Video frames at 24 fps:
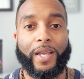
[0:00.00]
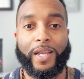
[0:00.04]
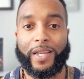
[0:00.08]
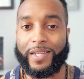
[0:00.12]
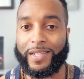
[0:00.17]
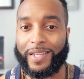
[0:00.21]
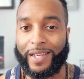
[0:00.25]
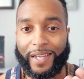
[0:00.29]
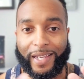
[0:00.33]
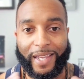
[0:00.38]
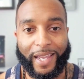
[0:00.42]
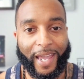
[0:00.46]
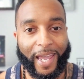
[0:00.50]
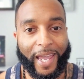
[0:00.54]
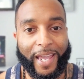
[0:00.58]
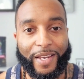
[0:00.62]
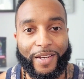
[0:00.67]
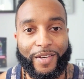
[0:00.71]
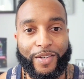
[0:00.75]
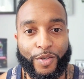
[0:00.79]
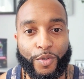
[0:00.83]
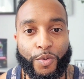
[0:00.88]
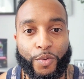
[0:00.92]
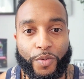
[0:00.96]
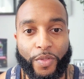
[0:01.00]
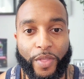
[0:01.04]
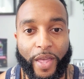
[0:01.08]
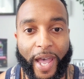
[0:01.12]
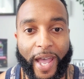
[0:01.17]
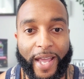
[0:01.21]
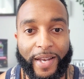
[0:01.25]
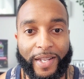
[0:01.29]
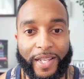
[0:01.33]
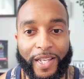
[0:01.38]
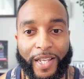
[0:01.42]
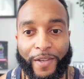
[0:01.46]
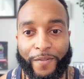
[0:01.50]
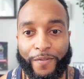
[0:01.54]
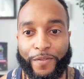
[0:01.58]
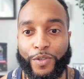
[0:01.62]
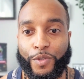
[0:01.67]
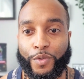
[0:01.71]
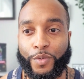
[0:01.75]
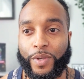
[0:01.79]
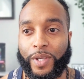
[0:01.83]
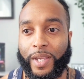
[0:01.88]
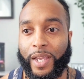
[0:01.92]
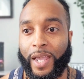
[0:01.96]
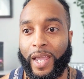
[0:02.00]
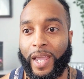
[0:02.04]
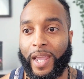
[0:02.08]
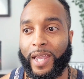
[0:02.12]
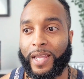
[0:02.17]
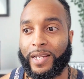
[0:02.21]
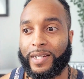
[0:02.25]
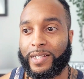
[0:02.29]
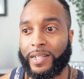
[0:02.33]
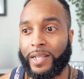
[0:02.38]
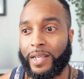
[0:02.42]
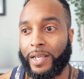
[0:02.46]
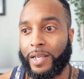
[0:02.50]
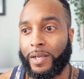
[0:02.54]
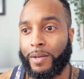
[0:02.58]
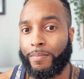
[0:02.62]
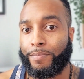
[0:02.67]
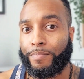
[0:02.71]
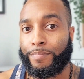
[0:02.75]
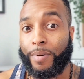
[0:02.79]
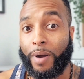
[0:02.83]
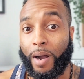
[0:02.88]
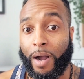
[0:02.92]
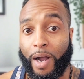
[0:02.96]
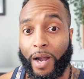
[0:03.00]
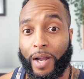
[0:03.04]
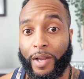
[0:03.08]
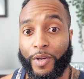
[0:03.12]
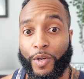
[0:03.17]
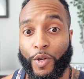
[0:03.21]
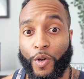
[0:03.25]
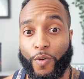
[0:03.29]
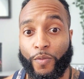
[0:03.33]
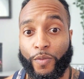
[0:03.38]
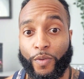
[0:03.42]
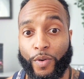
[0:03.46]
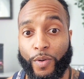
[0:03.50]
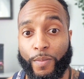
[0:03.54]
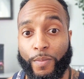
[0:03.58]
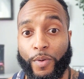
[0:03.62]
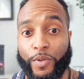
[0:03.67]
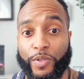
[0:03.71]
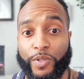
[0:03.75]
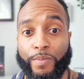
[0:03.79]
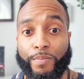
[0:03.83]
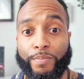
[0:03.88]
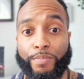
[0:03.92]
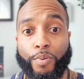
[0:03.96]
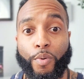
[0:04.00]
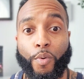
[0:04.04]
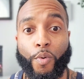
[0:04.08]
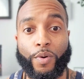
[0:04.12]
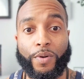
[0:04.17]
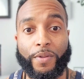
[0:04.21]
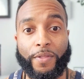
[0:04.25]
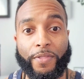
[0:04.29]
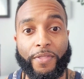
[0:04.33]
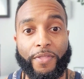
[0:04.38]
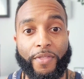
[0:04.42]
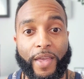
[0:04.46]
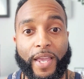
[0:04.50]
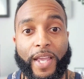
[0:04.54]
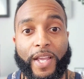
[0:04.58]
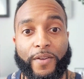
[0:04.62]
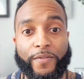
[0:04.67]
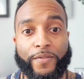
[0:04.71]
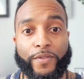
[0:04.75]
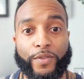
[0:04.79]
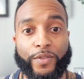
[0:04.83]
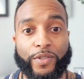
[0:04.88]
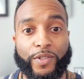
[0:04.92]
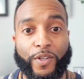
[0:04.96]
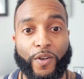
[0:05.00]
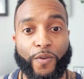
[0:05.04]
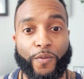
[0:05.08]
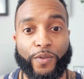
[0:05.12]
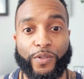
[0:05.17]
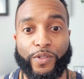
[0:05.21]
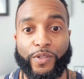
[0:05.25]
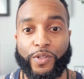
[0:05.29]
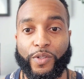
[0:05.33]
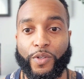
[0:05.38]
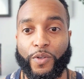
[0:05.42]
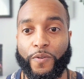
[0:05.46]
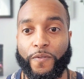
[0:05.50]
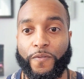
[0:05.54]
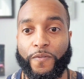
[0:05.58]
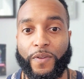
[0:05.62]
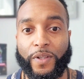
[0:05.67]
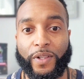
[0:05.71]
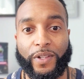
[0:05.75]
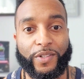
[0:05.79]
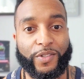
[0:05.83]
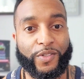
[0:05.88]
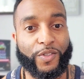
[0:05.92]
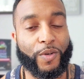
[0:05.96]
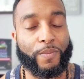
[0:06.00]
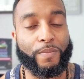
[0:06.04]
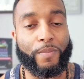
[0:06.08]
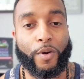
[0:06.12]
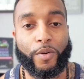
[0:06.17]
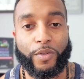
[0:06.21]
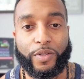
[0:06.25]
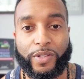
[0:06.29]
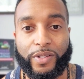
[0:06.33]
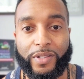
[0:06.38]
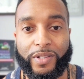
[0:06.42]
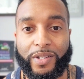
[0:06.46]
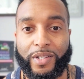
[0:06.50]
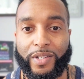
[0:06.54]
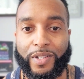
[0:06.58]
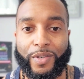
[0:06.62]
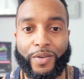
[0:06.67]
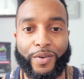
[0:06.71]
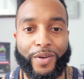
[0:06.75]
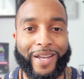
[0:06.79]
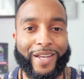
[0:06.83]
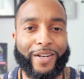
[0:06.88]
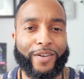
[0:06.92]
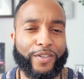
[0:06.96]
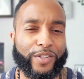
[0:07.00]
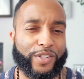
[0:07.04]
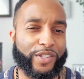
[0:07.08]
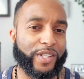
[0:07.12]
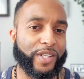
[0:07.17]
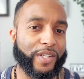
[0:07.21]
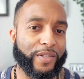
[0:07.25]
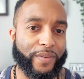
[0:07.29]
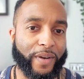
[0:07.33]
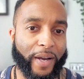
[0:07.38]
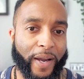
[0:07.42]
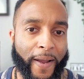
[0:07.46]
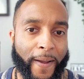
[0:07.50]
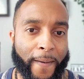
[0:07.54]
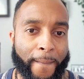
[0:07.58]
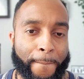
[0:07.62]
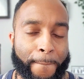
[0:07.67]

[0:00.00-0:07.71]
You can't do that if you can't bond over the most important thing of yourself, which is your feelings, your emotions, and your energy, right?